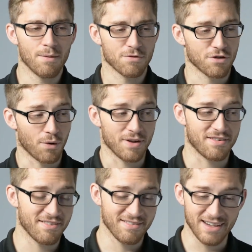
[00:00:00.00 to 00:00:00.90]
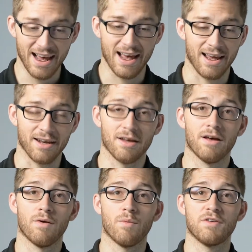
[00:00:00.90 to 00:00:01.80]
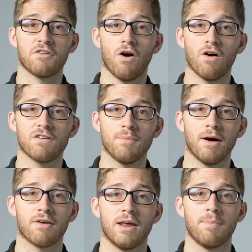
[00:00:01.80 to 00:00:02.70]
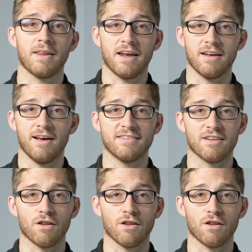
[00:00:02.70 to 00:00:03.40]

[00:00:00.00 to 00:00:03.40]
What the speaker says: So instead, we talked about keeping that nice,